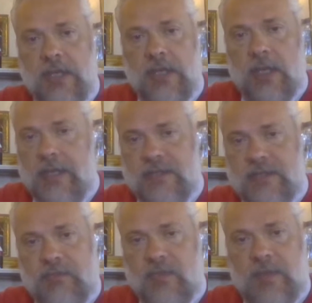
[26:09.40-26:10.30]

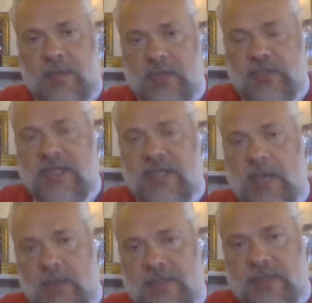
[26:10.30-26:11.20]
it's pretty much the
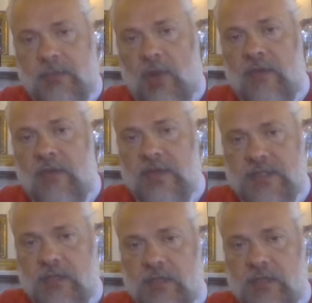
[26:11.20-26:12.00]
same. It's the provenance